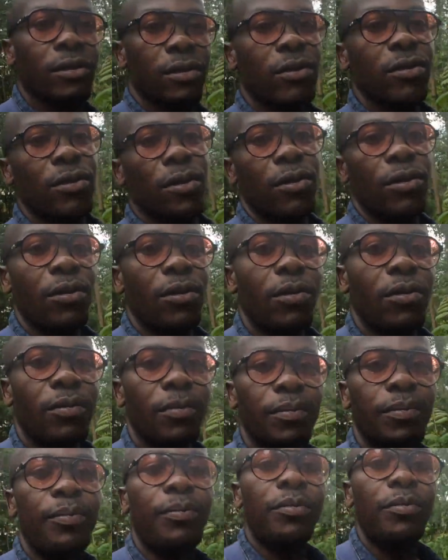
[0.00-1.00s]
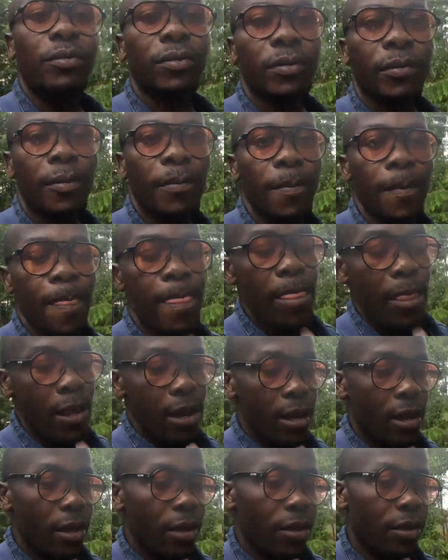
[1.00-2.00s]
So
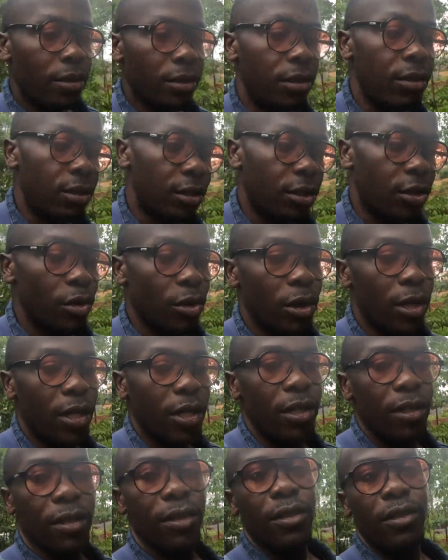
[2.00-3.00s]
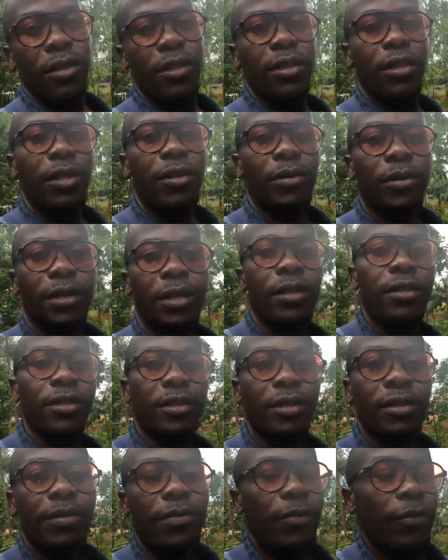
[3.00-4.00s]
see you again in our
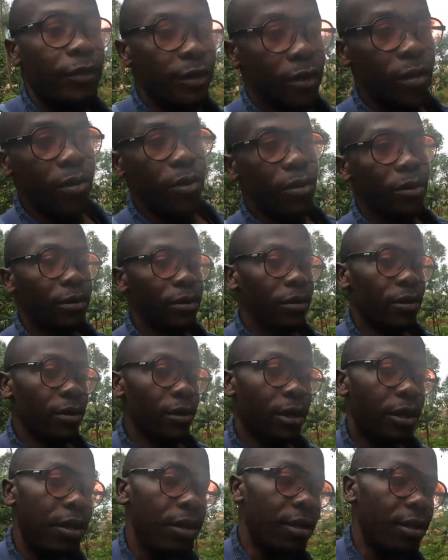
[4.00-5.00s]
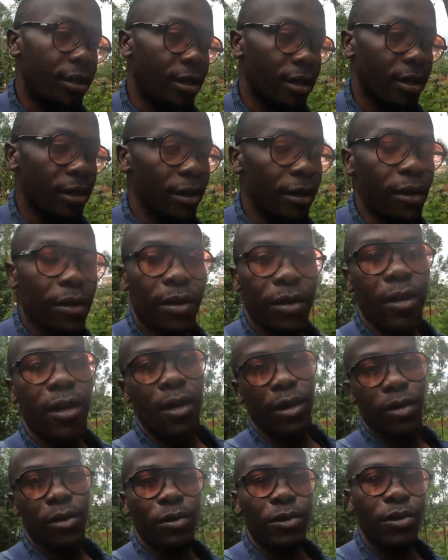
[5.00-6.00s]
next video. And
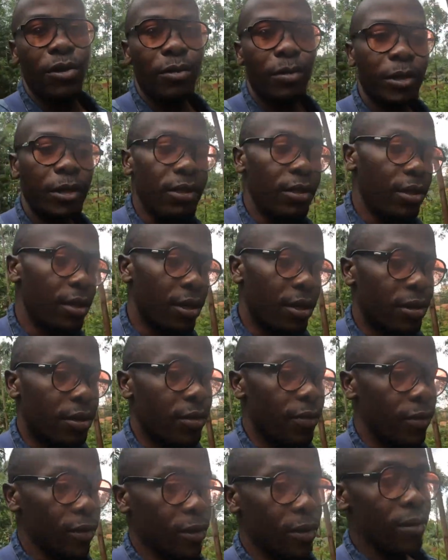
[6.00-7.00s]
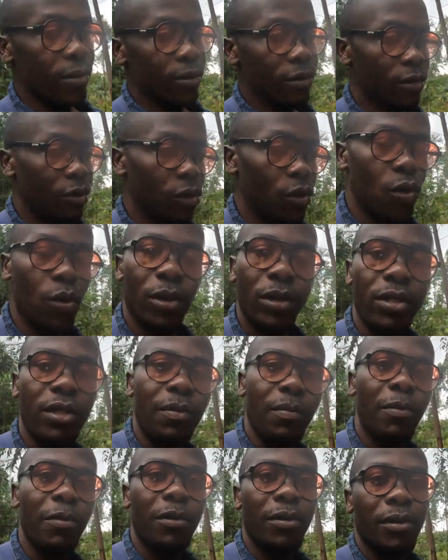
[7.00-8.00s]
thank you so much guys for your
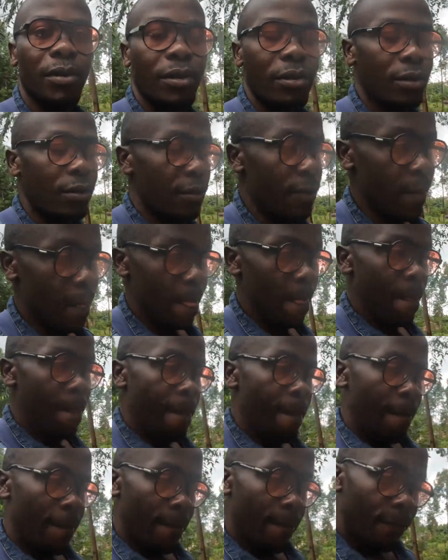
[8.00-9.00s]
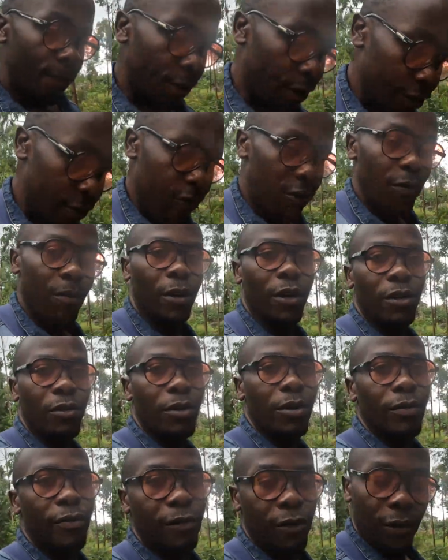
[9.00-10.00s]
support. Thank you
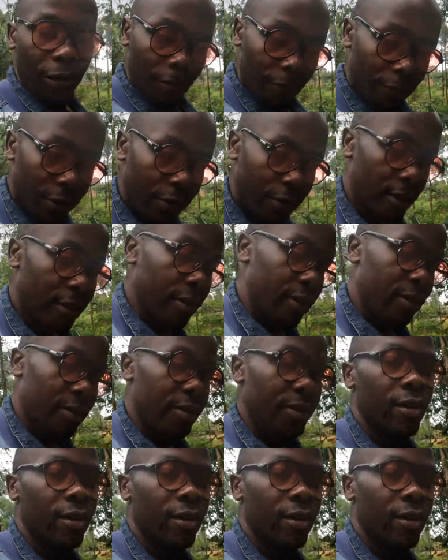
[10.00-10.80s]
Marwa for everything.